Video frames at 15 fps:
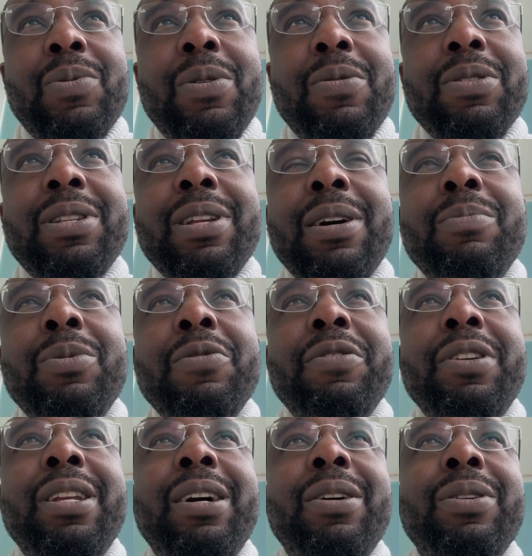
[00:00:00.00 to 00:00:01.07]
what was that
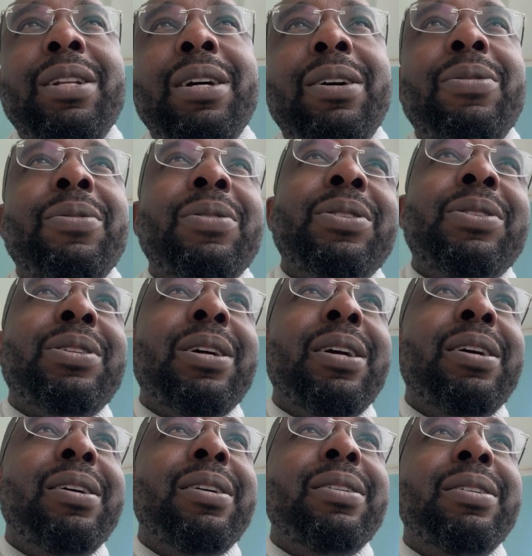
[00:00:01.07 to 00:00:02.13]
movie that was
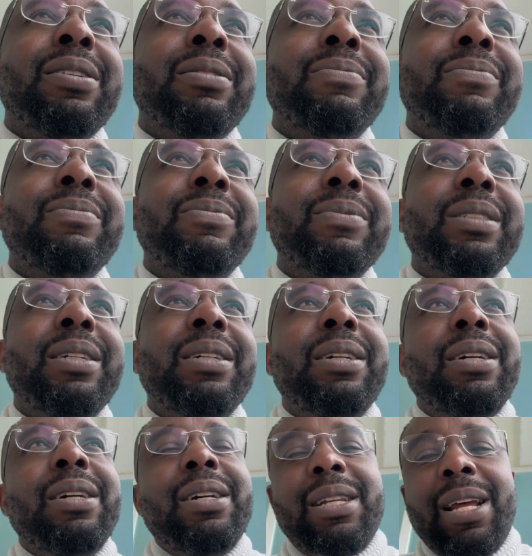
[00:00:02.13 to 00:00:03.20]
that
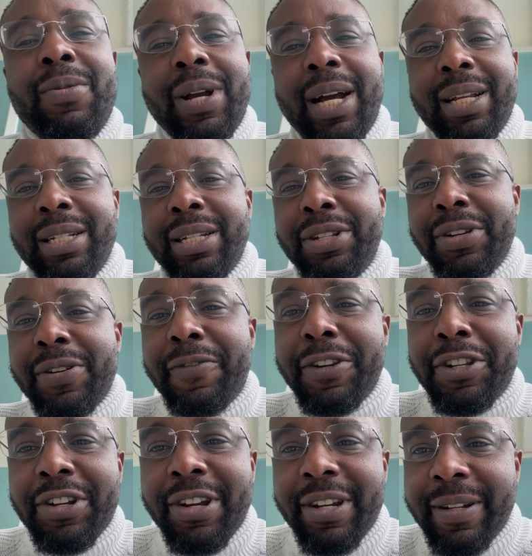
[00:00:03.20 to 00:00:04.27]
we had the Duke
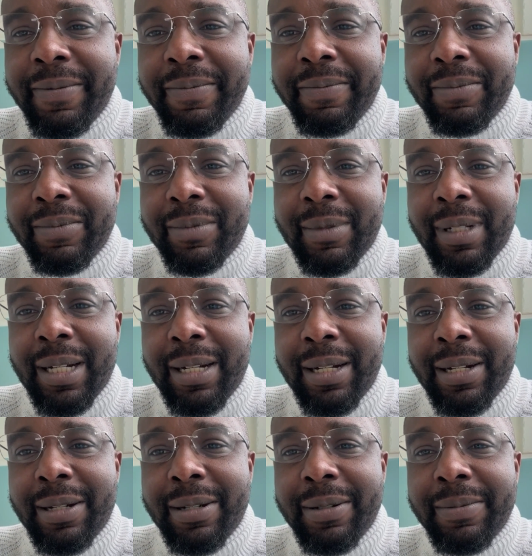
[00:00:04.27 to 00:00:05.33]
feature in?
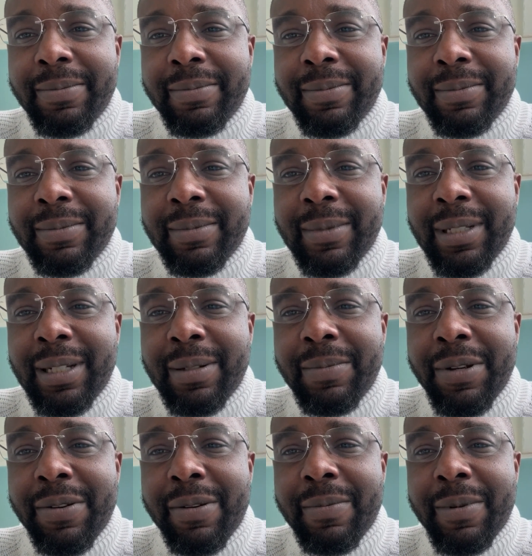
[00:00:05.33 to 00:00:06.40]
Let
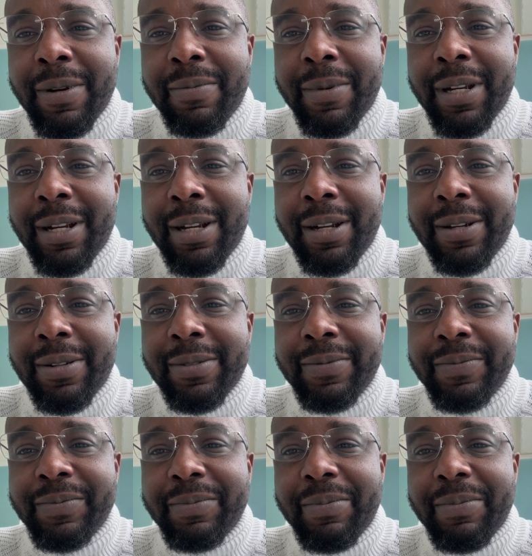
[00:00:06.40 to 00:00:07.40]
me remember now.